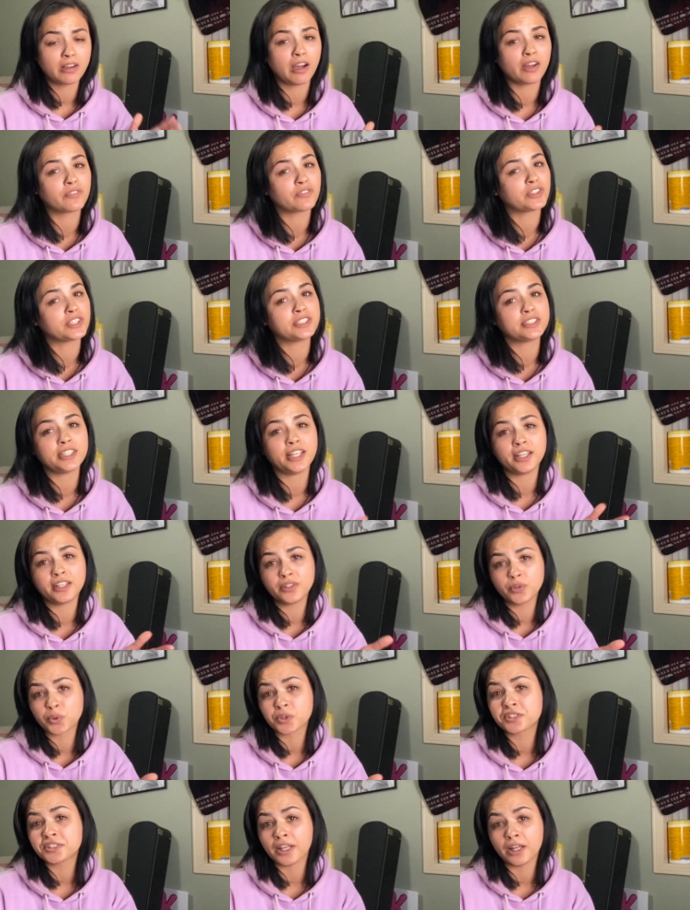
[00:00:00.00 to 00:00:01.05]
God forsake
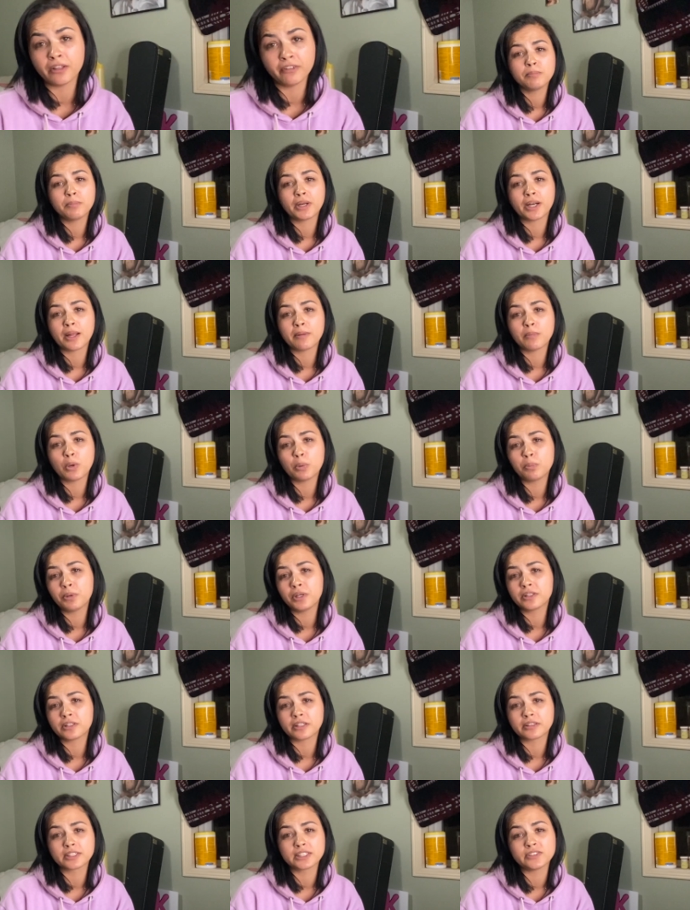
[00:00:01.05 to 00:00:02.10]
yourself. But I'm hoping
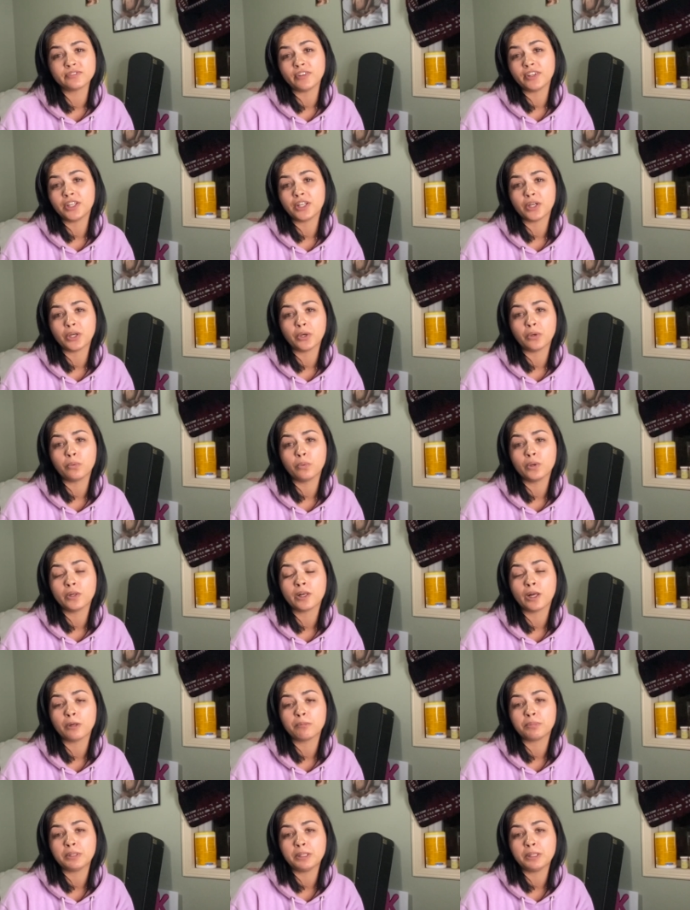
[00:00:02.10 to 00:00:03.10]
that this video will help